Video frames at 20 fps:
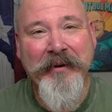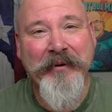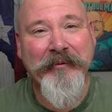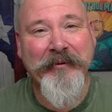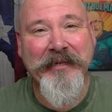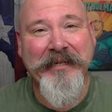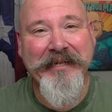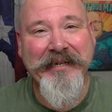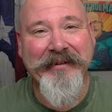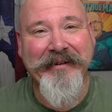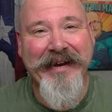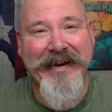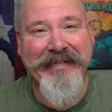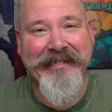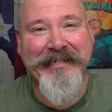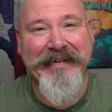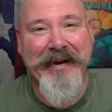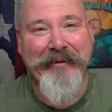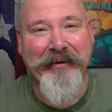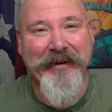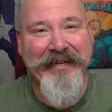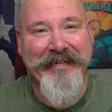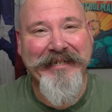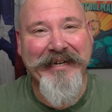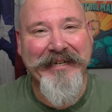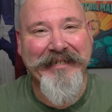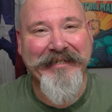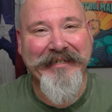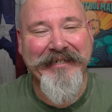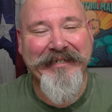We'll see you next time on A
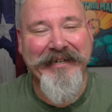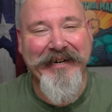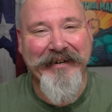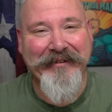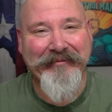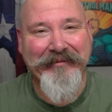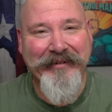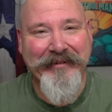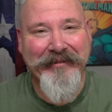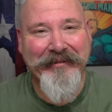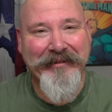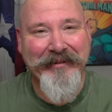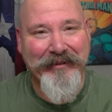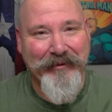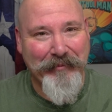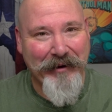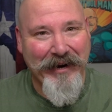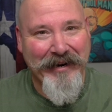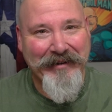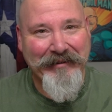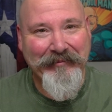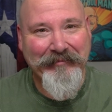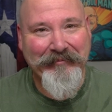Texan Shaves. Goodbye.